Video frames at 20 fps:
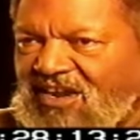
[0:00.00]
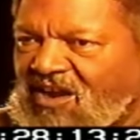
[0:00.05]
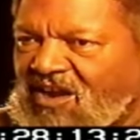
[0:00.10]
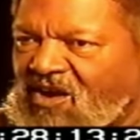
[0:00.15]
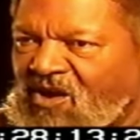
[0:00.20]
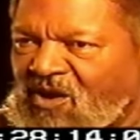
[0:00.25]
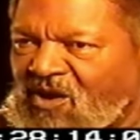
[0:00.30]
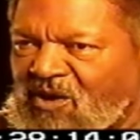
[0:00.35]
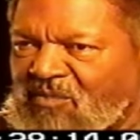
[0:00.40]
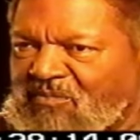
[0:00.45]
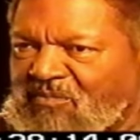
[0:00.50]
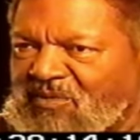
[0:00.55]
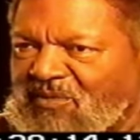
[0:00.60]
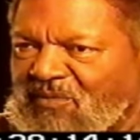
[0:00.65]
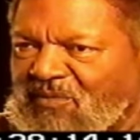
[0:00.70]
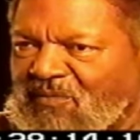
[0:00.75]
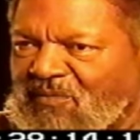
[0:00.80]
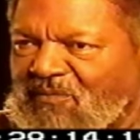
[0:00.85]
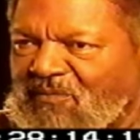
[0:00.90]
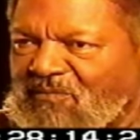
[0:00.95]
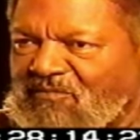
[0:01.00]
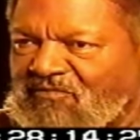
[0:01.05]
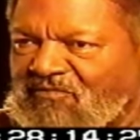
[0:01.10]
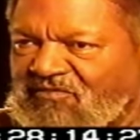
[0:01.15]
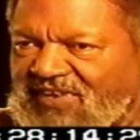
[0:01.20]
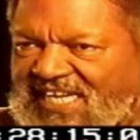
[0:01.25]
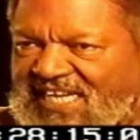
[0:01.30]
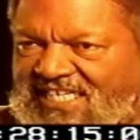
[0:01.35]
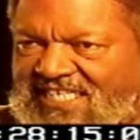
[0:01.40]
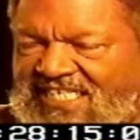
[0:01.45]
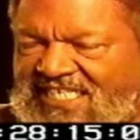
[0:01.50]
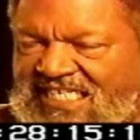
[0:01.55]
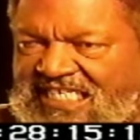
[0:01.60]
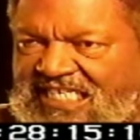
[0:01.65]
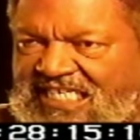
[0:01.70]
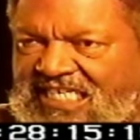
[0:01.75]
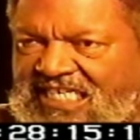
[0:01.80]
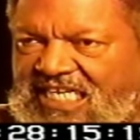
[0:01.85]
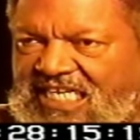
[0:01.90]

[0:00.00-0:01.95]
a horrible face,